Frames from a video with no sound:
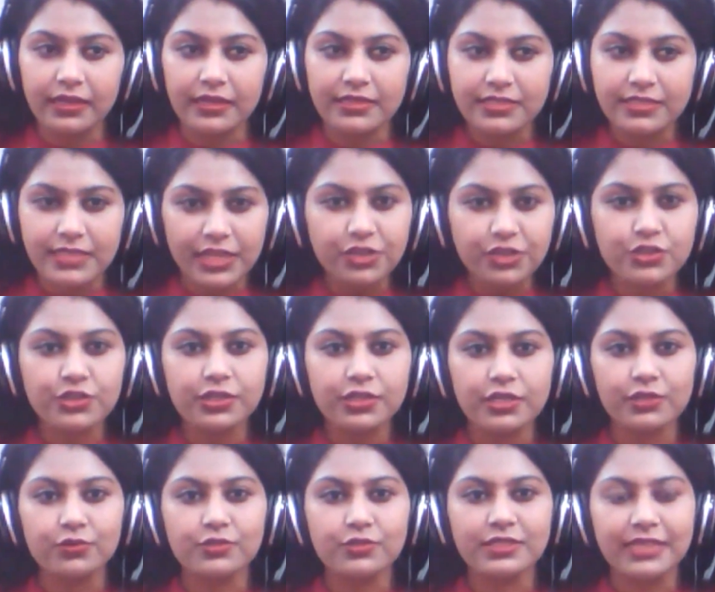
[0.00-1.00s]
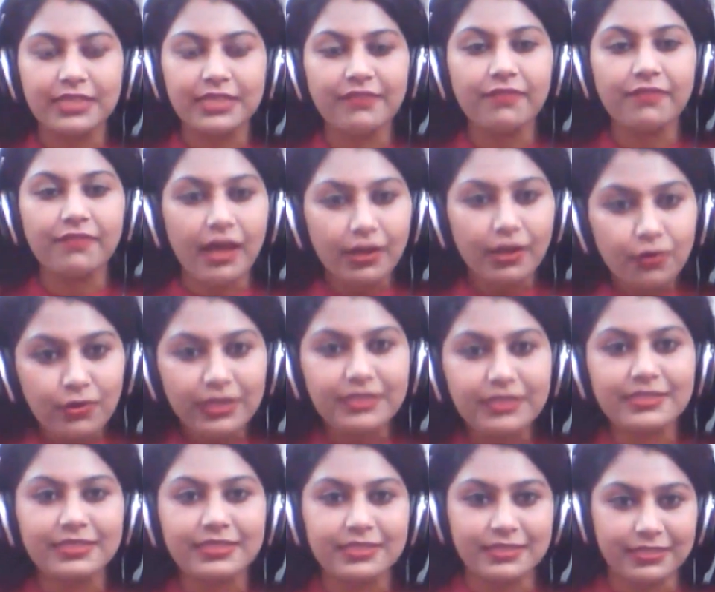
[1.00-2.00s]
essential to save our own
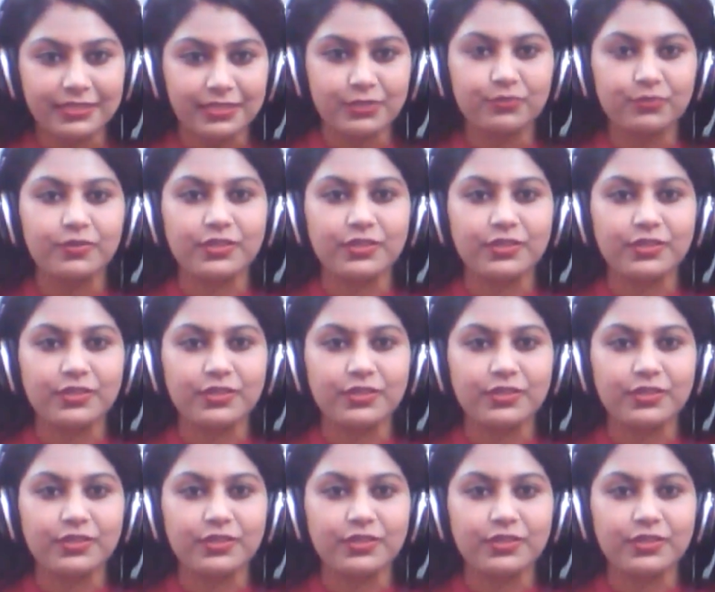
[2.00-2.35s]
existence.